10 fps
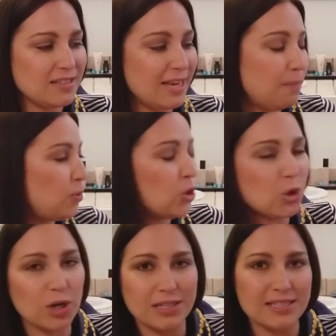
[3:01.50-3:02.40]
like
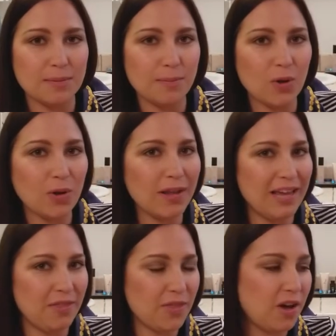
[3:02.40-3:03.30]
pure and simple
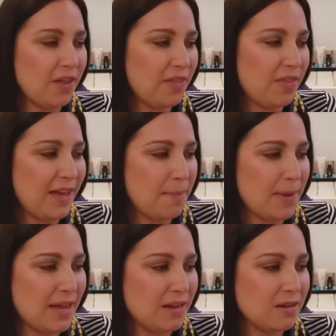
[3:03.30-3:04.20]
and thought that that
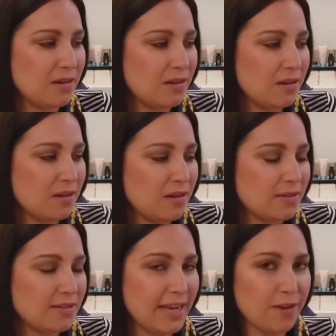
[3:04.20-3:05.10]
meant
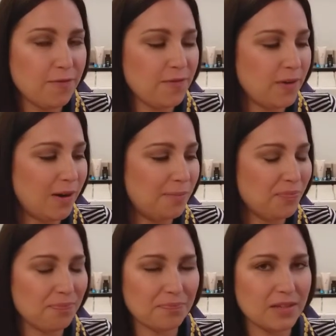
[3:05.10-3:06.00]
safe.
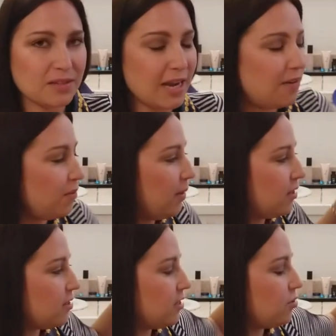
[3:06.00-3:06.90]
Um, it's kind of
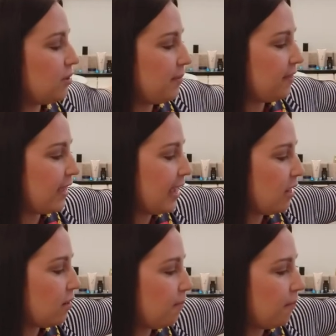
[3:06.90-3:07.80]
embarrassing to admit
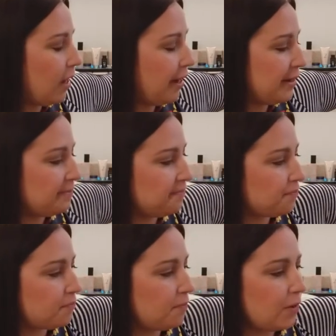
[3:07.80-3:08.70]
that. Um,
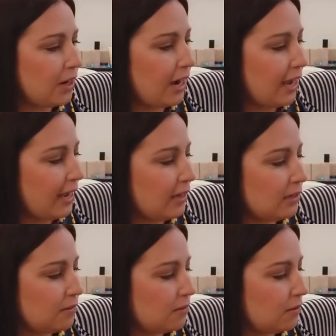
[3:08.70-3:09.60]
but
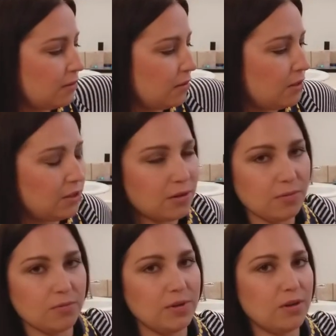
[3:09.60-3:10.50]
I, you
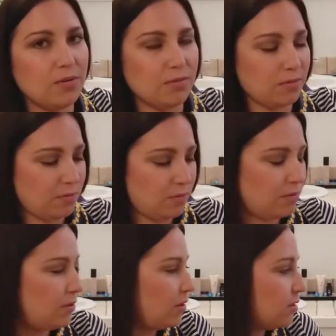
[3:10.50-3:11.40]
know, we don't,
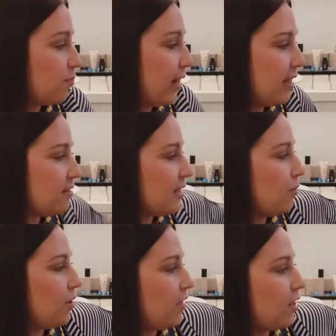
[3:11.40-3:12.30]
these brands
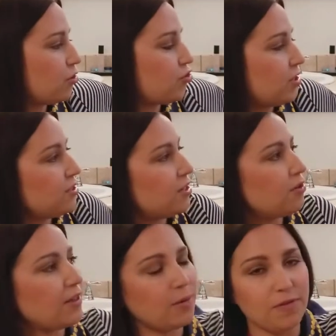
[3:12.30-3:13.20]
that we think are trusted
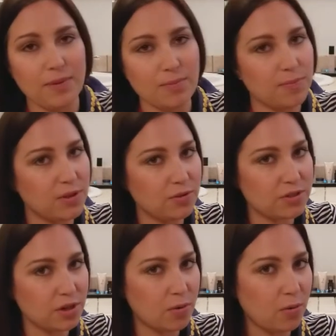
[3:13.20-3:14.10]
or that we've maybe been
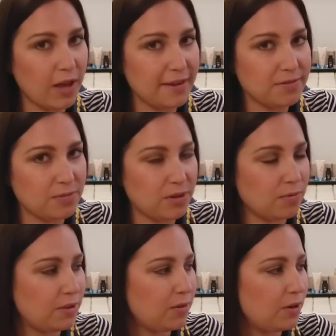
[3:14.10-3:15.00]
using our whole lives, we don't
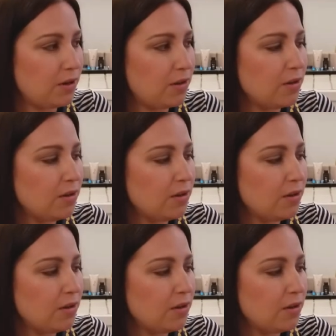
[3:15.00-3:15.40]
really want to